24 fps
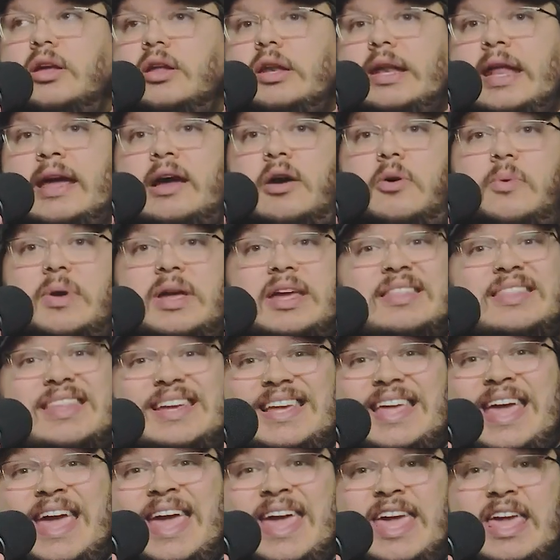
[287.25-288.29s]
Now, in the
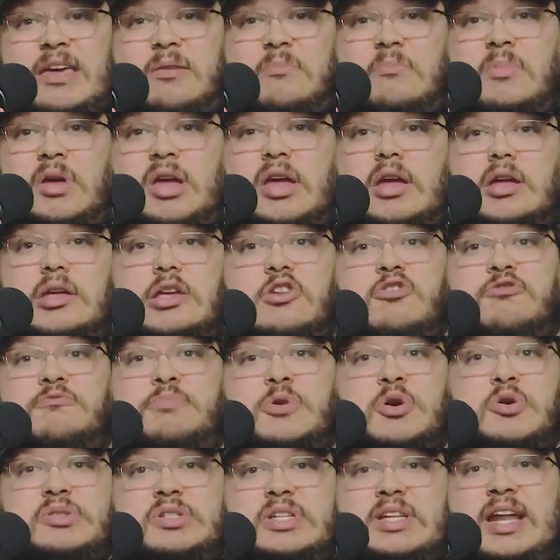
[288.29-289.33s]
game, you've
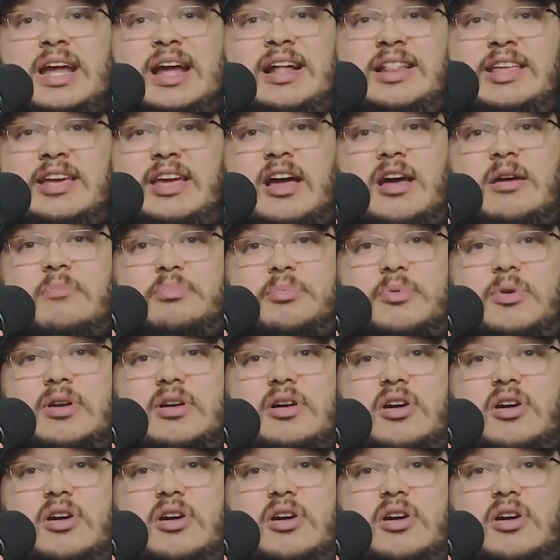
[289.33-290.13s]
boosted Ellie up